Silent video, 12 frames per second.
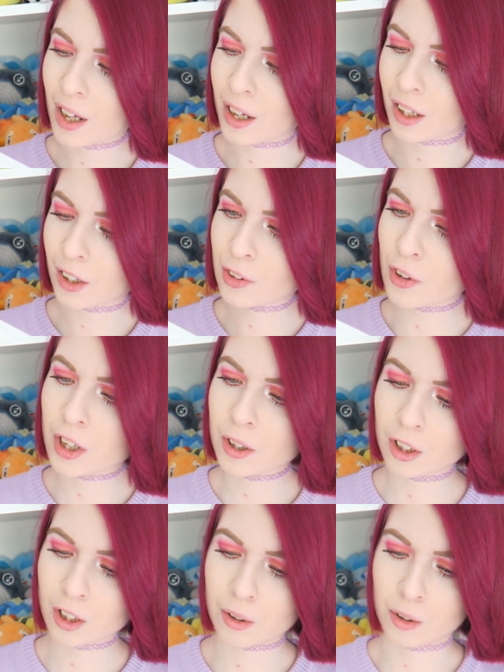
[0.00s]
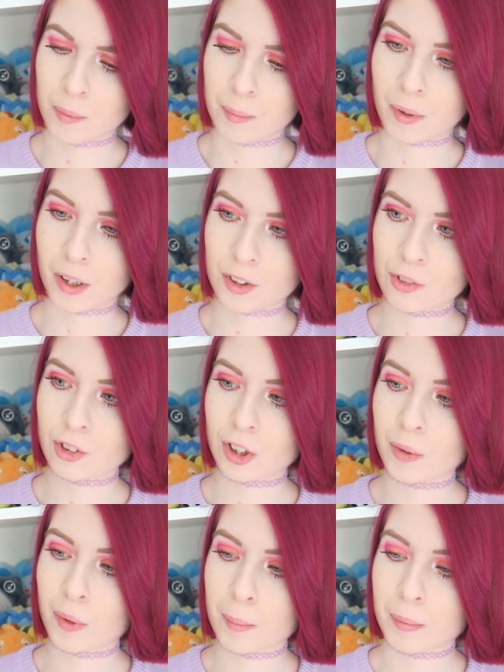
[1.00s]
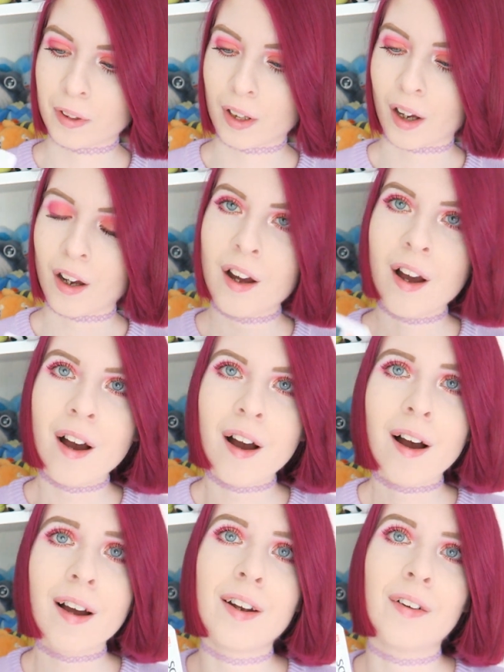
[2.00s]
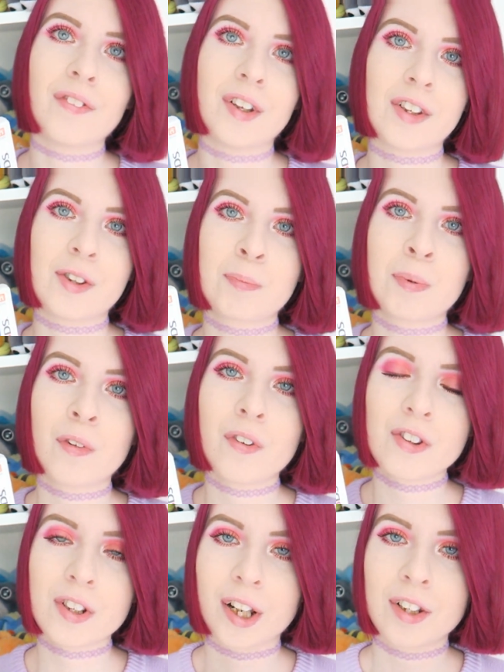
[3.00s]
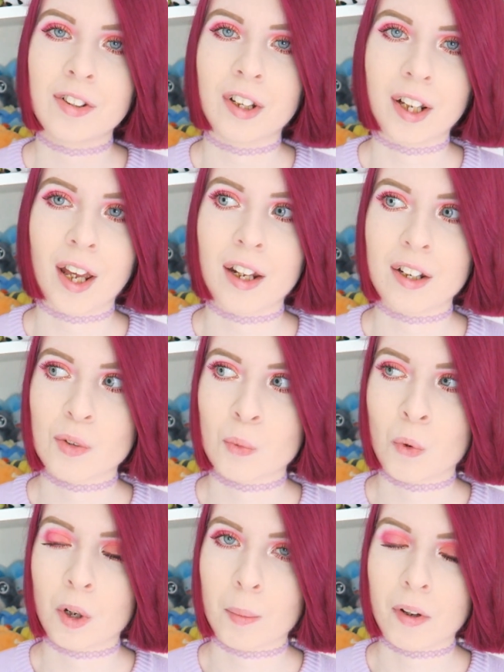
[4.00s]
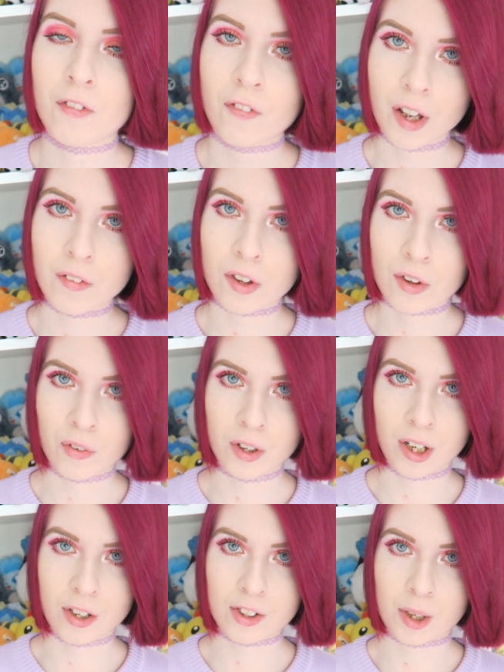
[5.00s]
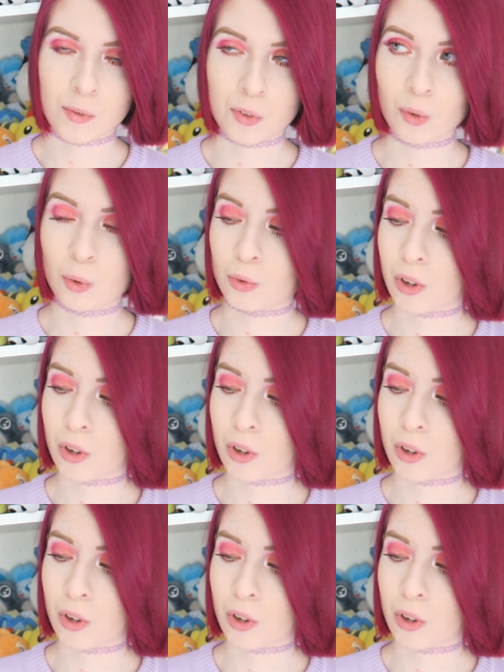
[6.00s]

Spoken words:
and I don't think I'm going to be buying straight away, but yeah, I love this. Professor Layton again is one of my favourite 3DS games of